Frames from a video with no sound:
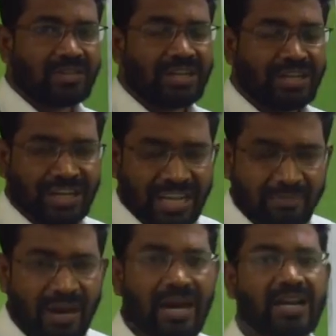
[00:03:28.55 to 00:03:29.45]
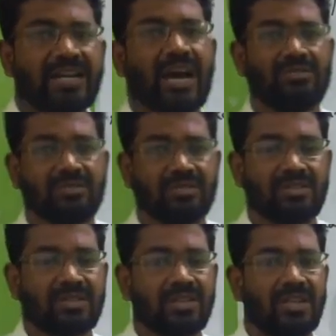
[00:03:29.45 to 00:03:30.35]
never noun.
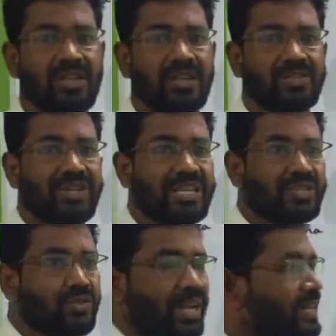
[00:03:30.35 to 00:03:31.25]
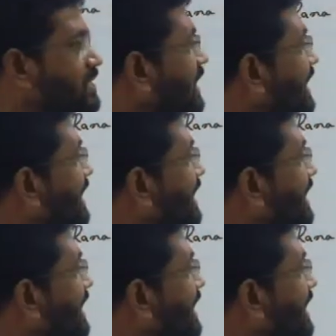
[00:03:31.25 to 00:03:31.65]
So dear student, he